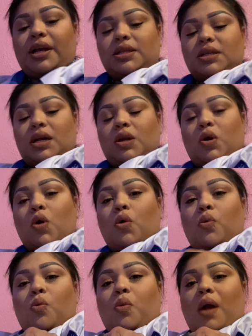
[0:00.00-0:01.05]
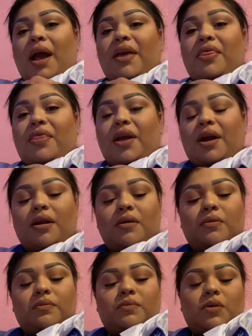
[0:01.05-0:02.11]
it's going to go right there.
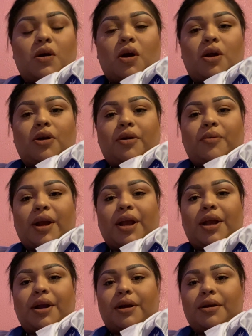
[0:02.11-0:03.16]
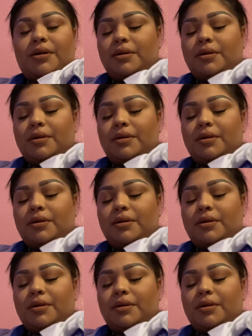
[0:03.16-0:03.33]
Artery right here.